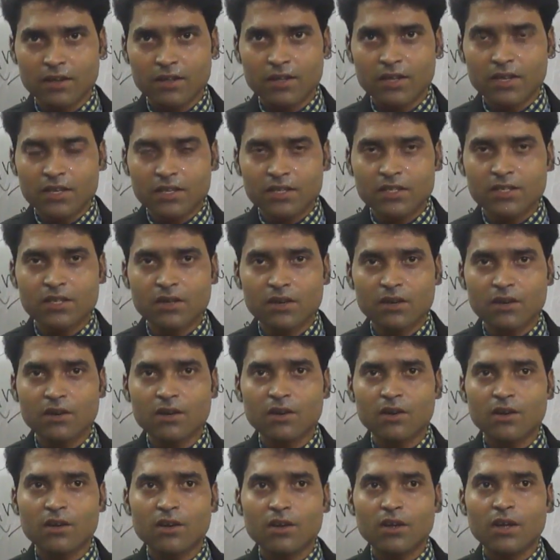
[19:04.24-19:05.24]
is the
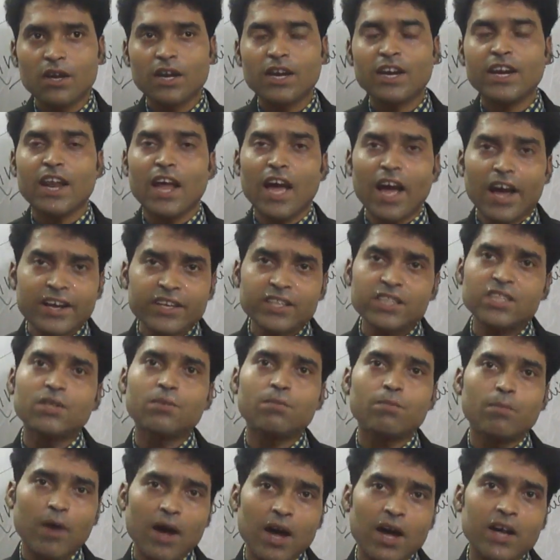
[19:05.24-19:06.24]

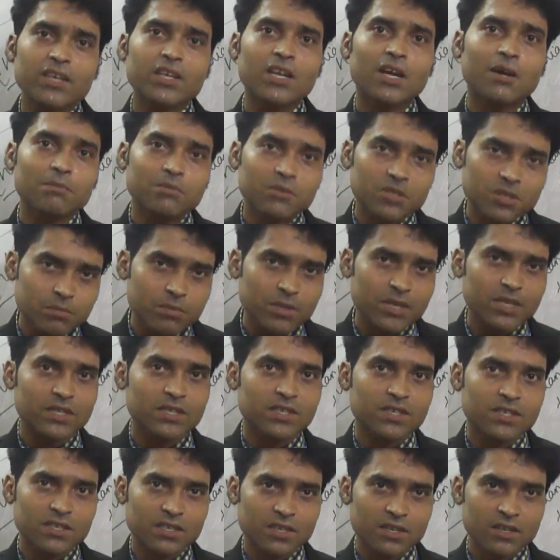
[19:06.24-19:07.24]
9th part of
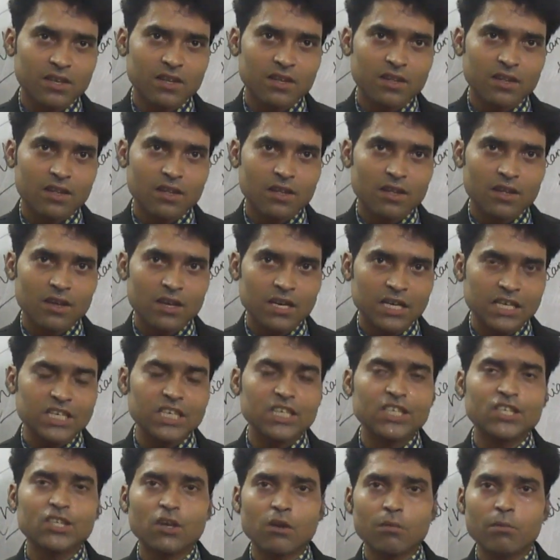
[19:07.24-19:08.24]
speech.
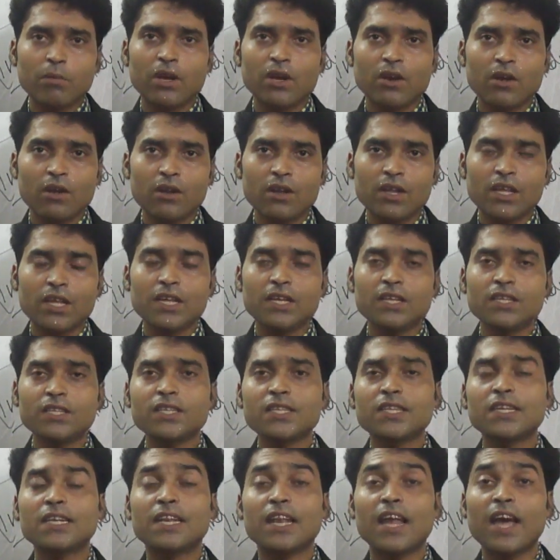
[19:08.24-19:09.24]
Determiner
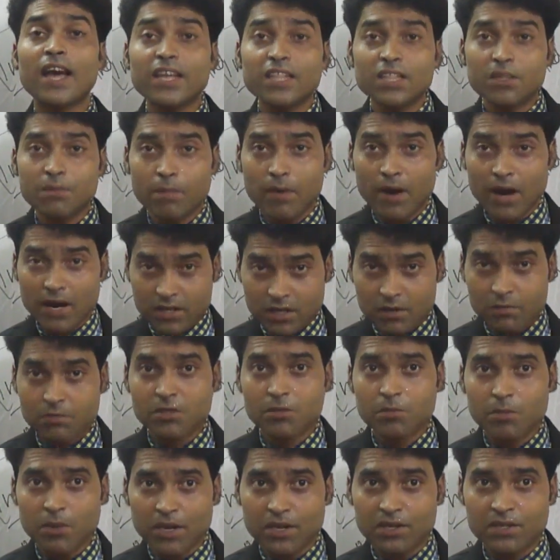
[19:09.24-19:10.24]
is 9th part of
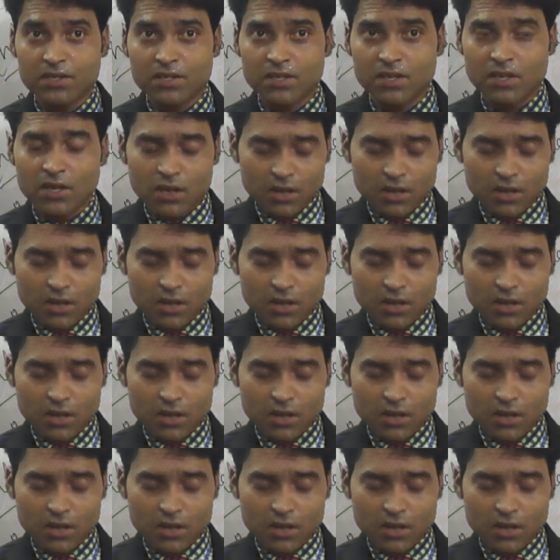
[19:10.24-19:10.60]
speech.